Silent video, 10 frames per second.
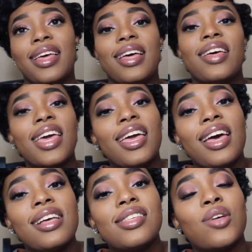Okay
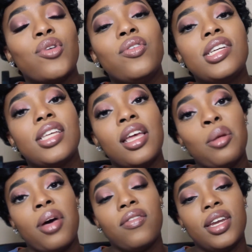guys, so we reached the end of
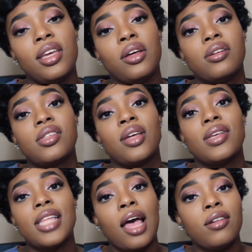my video. So
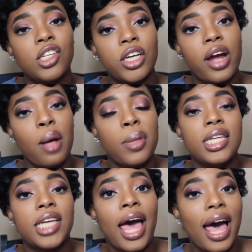it's time to share how much
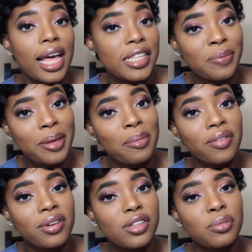I spent my
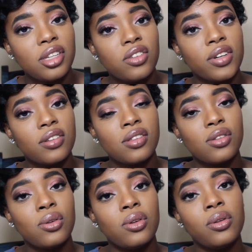first semester of nursing
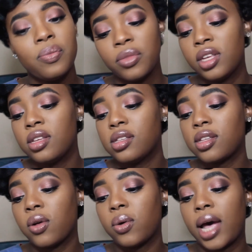school.
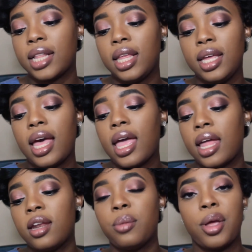So I think I
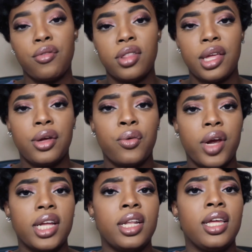added up everything
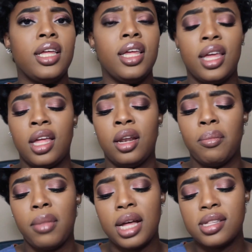correctly, and
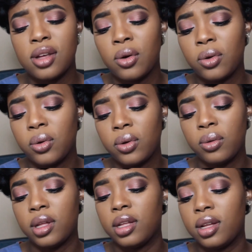my total
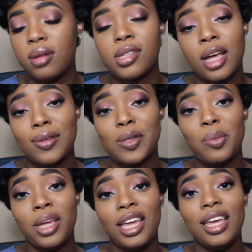comes out to
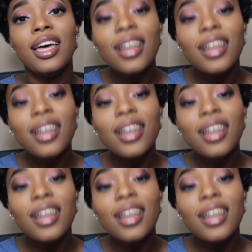be